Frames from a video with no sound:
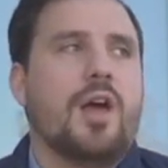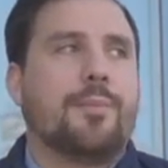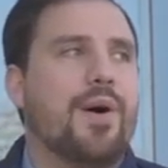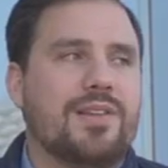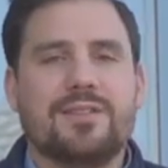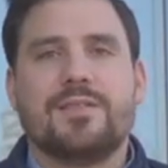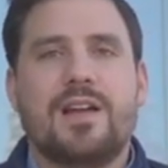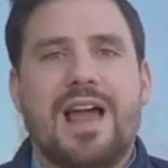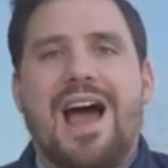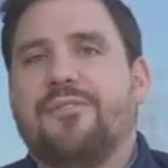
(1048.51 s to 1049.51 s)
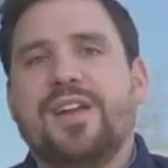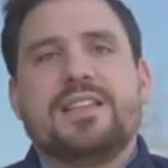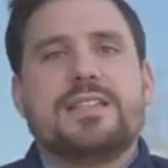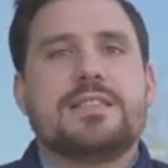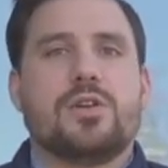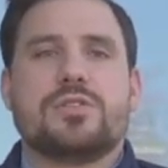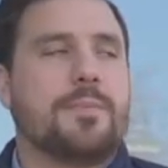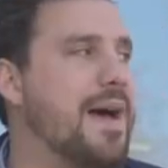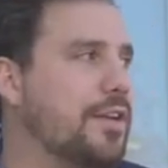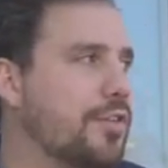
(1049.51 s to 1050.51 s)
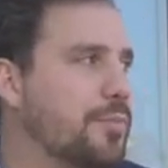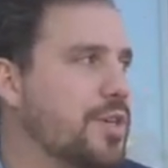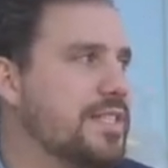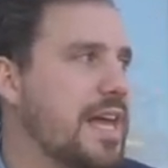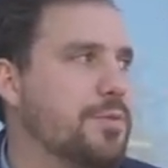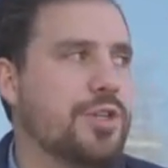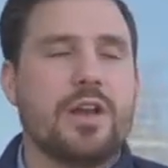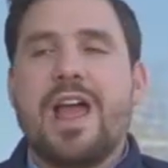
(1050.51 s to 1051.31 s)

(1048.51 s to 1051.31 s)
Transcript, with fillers: But I think this is also a matter of perception.